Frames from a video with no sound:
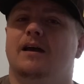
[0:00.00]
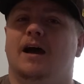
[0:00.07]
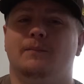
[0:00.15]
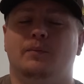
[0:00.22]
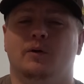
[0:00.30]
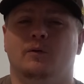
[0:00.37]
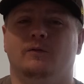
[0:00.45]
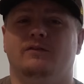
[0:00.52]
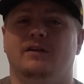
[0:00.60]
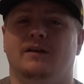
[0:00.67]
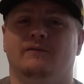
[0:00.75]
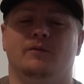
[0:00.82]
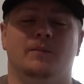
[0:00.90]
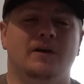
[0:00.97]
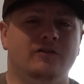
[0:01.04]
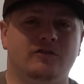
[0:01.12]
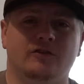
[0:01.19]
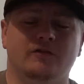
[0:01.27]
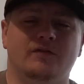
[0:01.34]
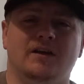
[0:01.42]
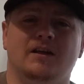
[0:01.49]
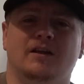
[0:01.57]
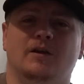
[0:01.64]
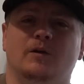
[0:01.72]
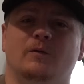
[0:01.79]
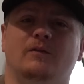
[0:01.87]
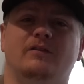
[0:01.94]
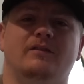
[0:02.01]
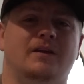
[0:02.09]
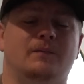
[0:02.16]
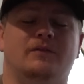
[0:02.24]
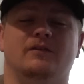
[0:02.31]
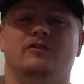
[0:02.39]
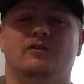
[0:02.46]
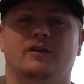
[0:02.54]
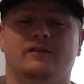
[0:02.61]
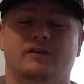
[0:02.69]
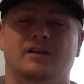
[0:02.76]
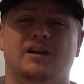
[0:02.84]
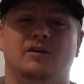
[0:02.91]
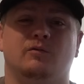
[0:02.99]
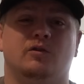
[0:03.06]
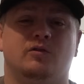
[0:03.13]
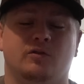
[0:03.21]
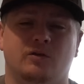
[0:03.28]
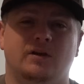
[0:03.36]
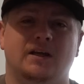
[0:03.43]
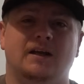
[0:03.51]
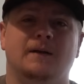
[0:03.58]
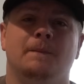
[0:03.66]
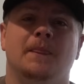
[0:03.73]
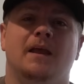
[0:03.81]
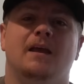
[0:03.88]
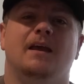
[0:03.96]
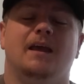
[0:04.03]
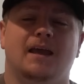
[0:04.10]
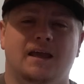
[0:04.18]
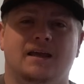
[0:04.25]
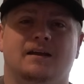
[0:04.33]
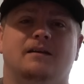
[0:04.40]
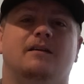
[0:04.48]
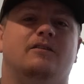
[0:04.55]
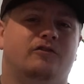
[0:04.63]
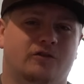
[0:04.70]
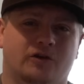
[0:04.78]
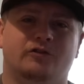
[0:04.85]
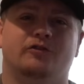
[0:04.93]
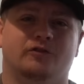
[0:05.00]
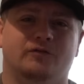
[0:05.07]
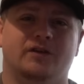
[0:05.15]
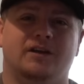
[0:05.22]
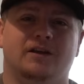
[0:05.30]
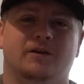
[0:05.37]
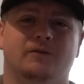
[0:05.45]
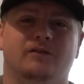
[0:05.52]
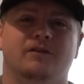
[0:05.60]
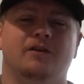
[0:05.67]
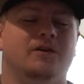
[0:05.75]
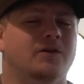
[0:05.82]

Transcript: I post informational videos, tips and tricks on getting recruited, and instructional videos.